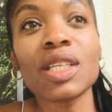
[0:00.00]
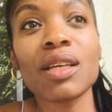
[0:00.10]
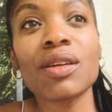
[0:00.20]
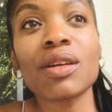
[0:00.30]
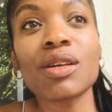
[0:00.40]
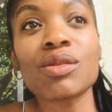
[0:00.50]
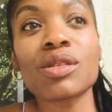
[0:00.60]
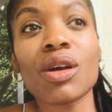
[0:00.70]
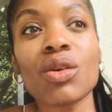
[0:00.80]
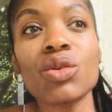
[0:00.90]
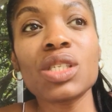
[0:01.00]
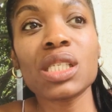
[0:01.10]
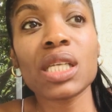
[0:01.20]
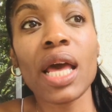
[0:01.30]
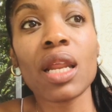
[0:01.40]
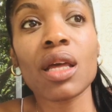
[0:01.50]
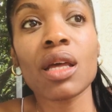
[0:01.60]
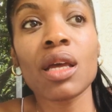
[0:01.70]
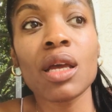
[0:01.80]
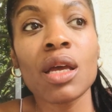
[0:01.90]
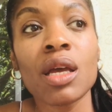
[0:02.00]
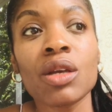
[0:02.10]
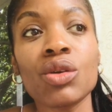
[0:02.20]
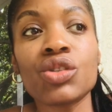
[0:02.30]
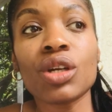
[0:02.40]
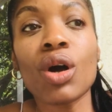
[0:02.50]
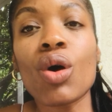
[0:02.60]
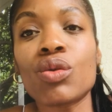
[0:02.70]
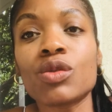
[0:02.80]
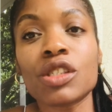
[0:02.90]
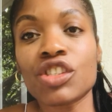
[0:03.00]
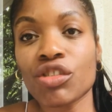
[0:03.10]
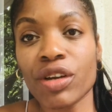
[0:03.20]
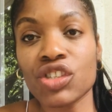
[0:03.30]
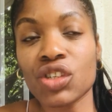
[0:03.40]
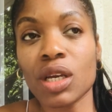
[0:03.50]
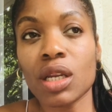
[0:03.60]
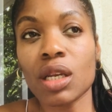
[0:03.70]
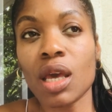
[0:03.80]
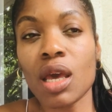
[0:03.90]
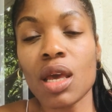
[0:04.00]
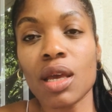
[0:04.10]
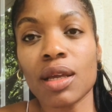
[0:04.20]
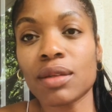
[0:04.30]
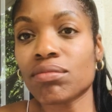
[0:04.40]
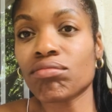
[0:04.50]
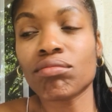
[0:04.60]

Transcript: You know, so you just gotta use your own discretion, and